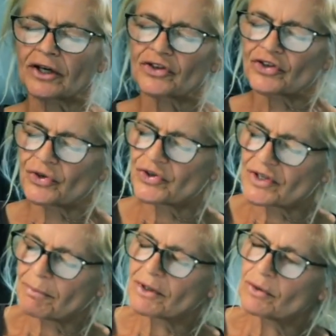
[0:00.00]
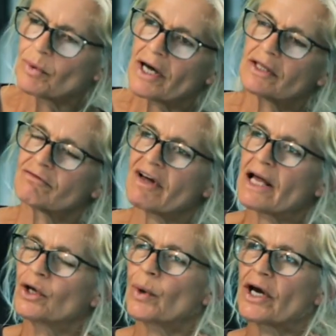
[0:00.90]
us through some of the way the
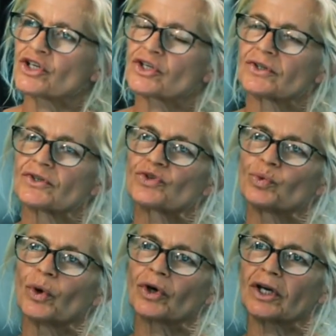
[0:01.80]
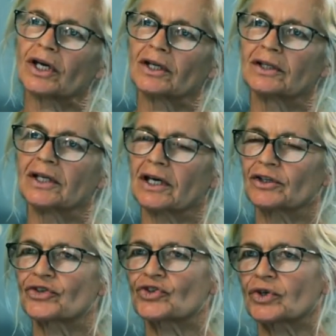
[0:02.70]
valuations work in the
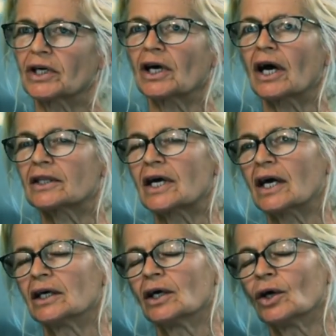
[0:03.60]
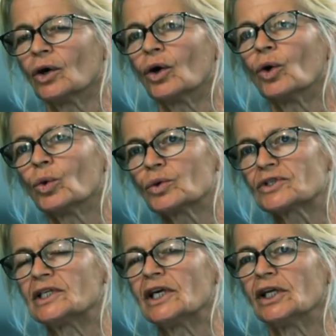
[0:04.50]
industry? Are they
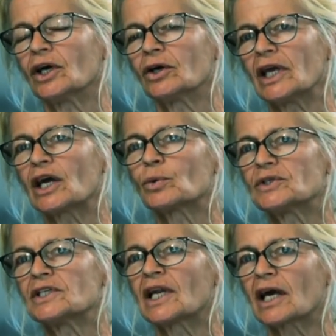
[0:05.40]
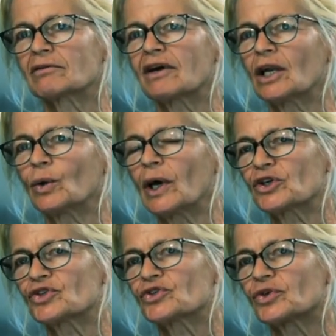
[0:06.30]
always leaning on equity like
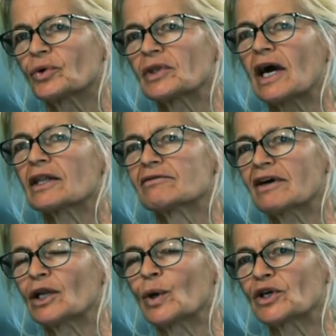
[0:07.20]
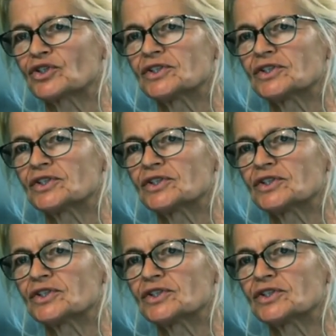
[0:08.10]
valuations or are there other valuation